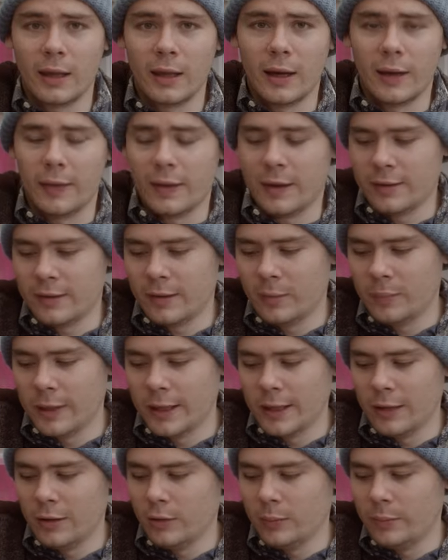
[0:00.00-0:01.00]
And that's
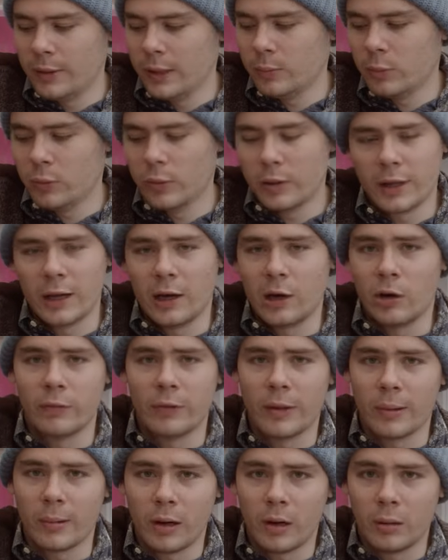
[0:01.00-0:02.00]
something a lot of people would cut off
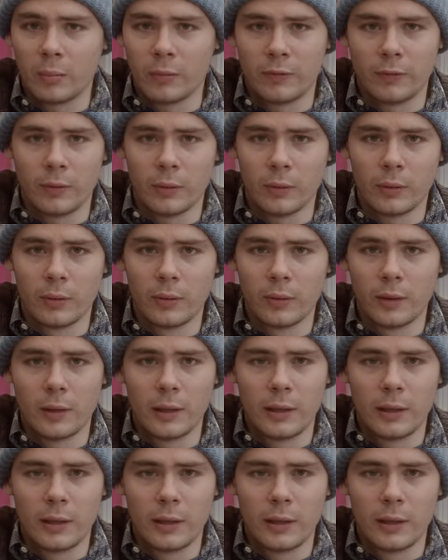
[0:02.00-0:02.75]
their arm for.